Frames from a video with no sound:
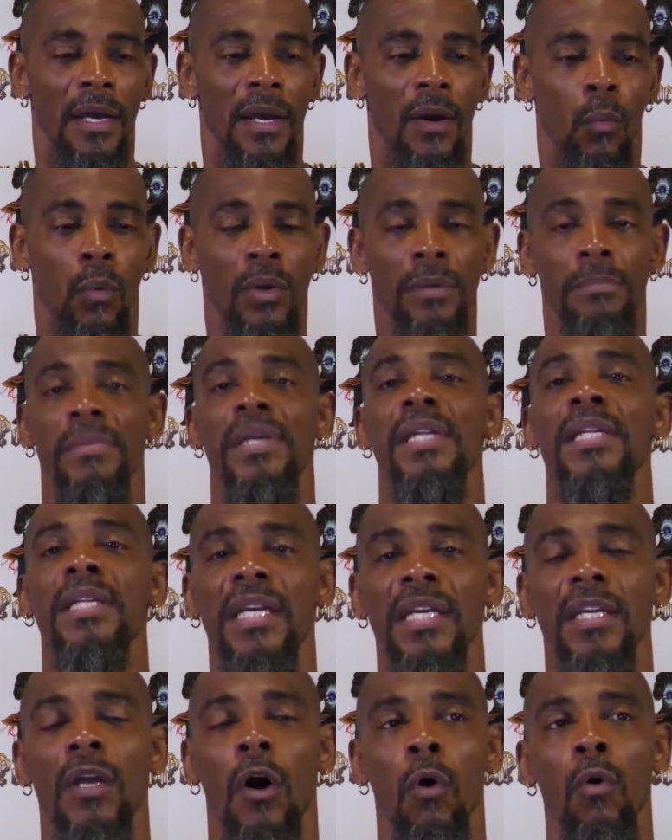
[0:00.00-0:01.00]
When men
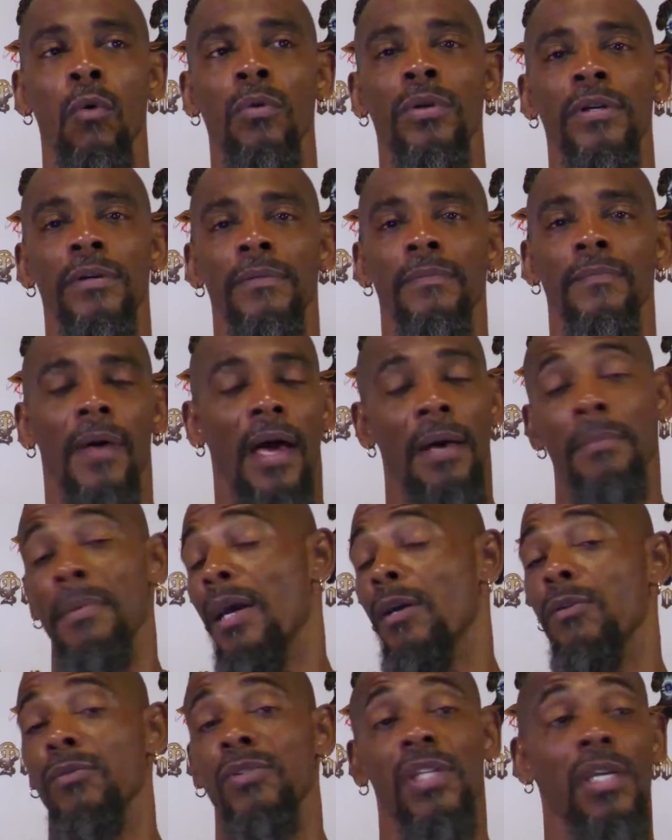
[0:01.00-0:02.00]
get older, I'm
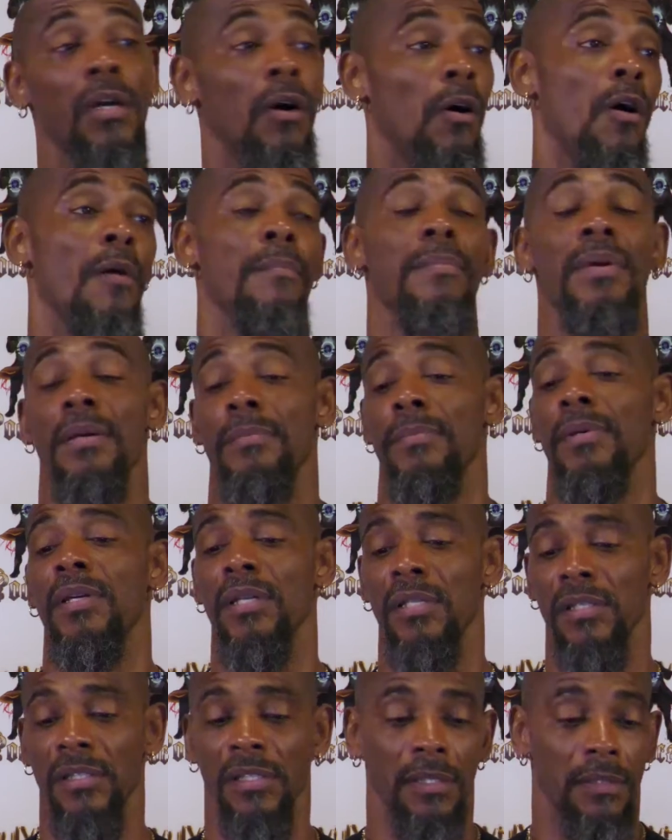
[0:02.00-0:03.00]
not going to say all men
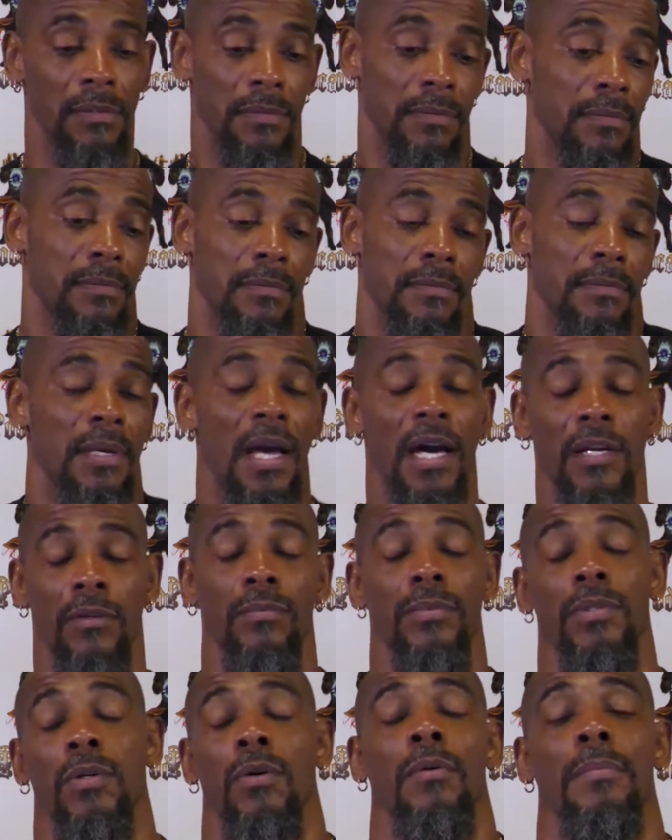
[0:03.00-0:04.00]
because I
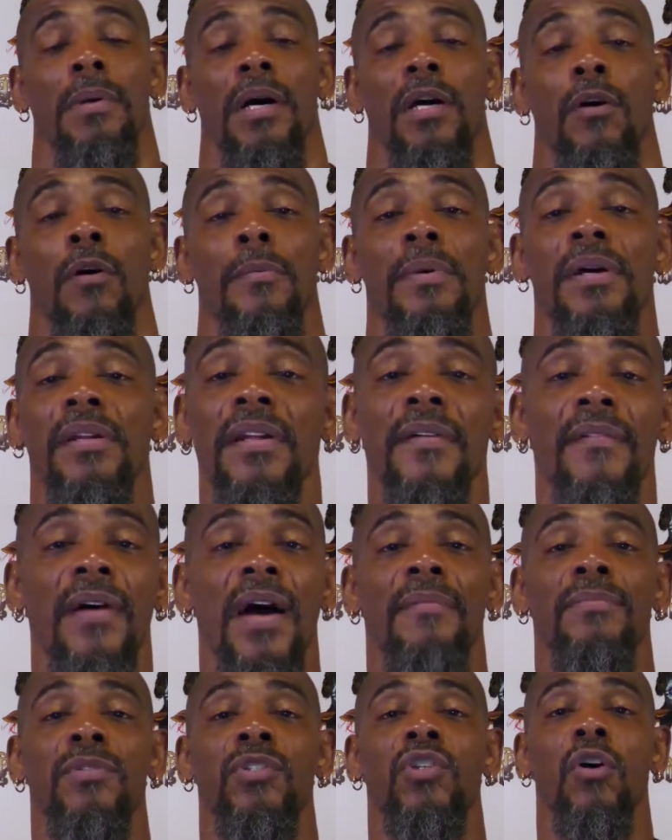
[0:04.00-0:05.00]
don't know about all men. Never
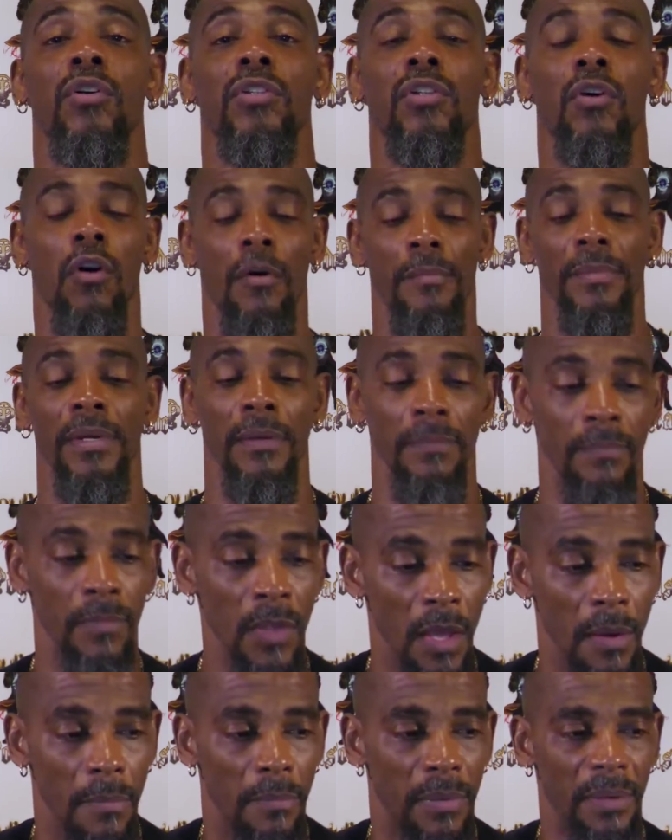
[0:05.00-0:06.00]
haven't talked to all men.
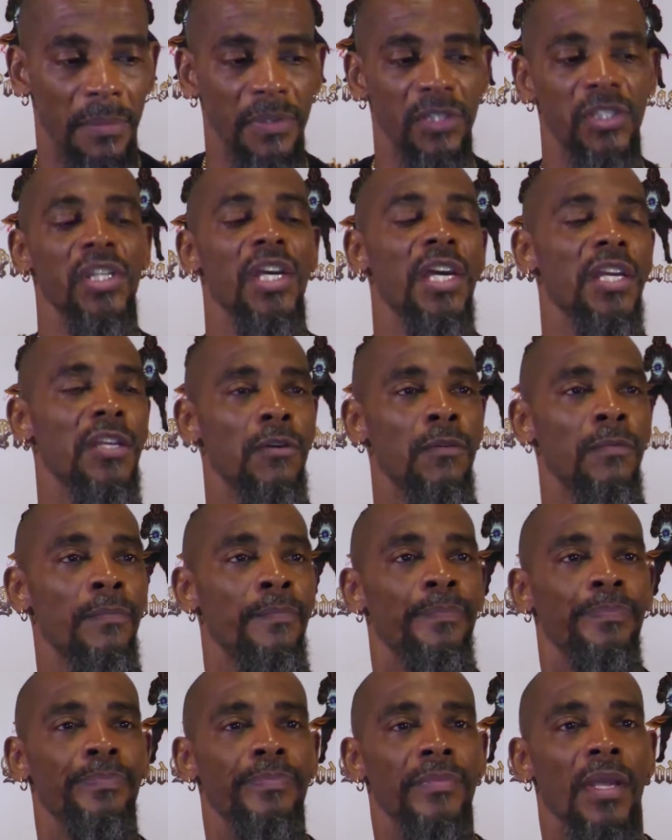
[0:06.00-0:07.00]
But I'm going to tell you
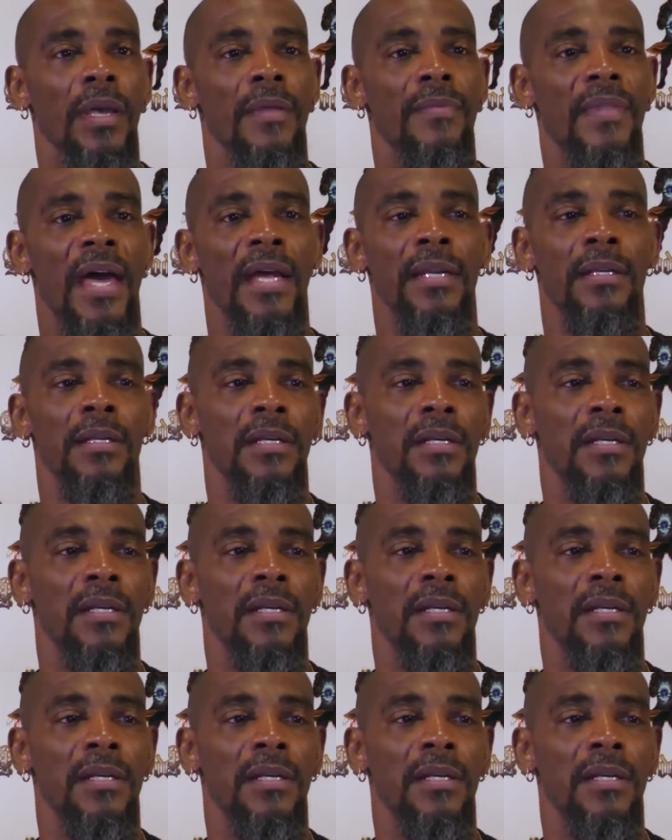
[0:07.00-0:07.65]
that